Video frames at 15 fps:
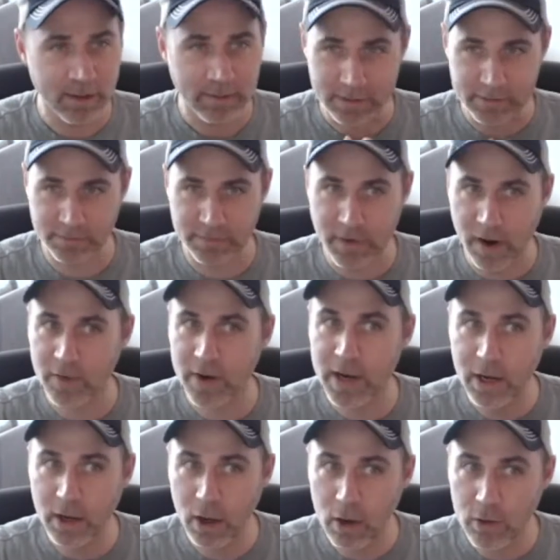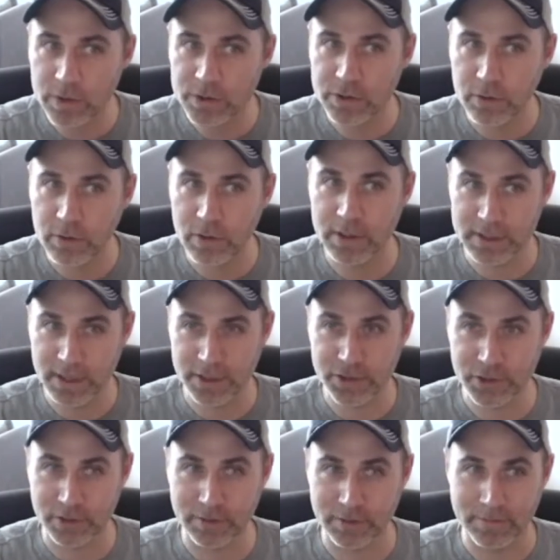that's very low return on
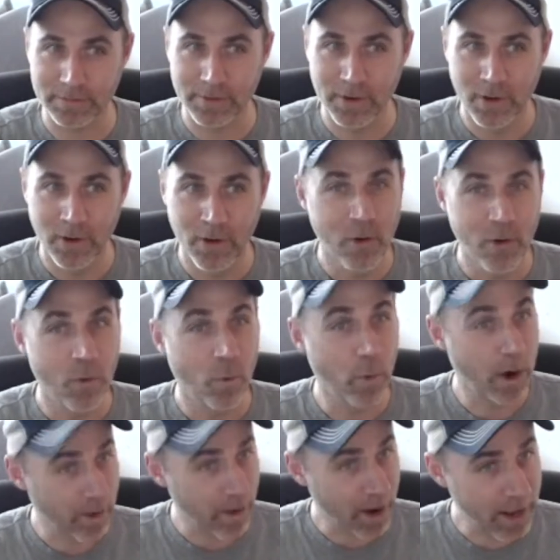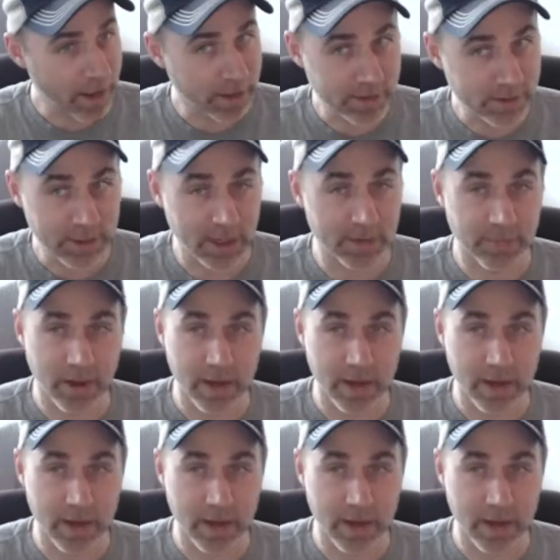attention. Whereas if